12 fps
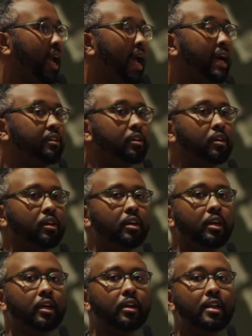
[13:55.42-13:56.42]
And
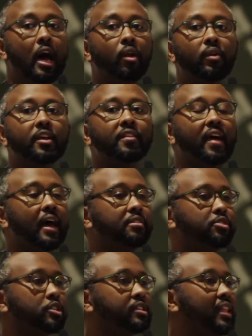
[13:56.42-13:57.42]
not only
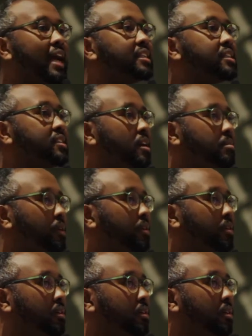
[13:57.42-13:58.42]
that, just last
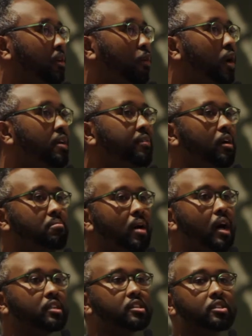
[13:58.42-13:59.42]
summer, one of our
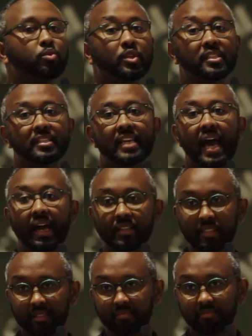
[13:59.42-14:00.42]
mosques was
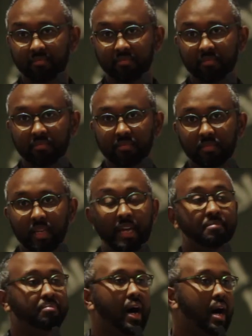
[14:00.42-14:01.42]
attacked
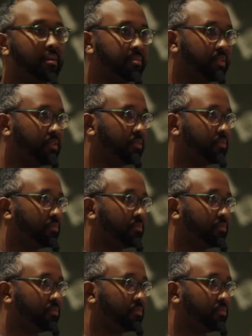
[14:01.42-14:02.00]
and bombed.